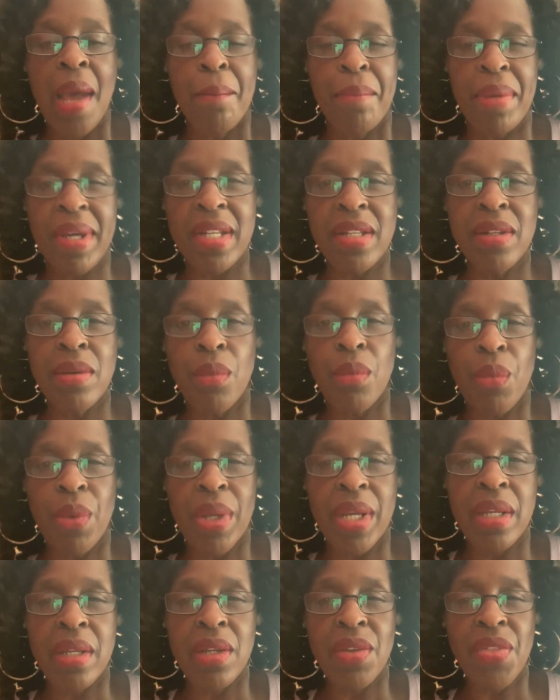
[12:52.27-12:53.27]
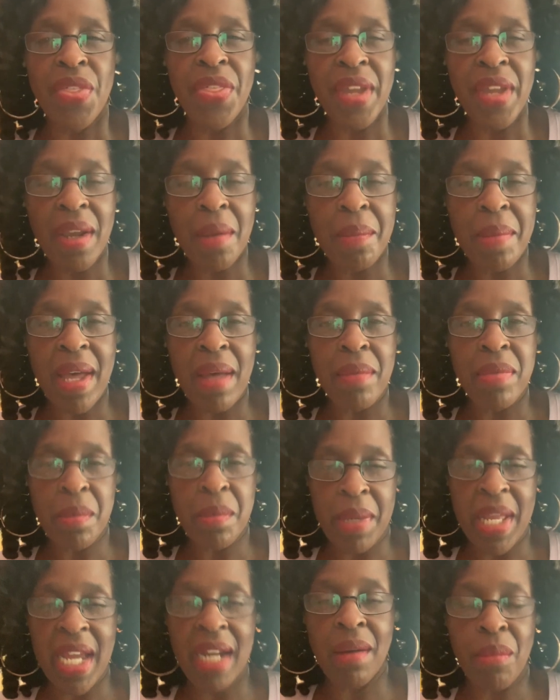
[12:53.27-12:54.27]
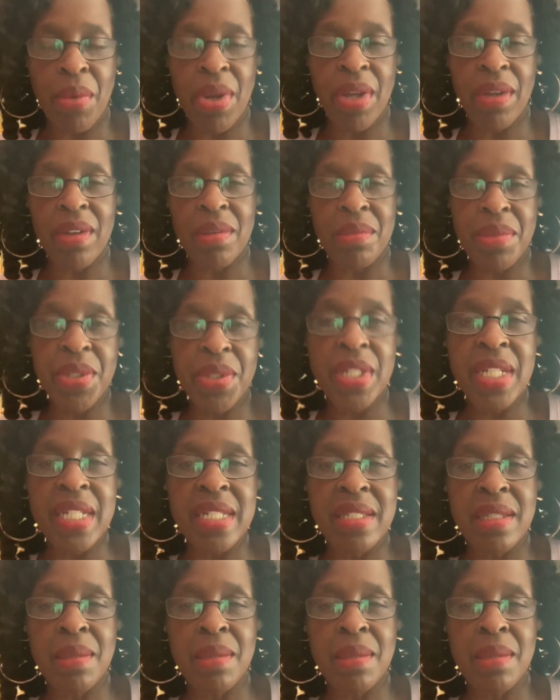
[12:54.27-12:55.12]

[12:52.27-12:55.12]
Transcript: But when you think about the Black and brown communities,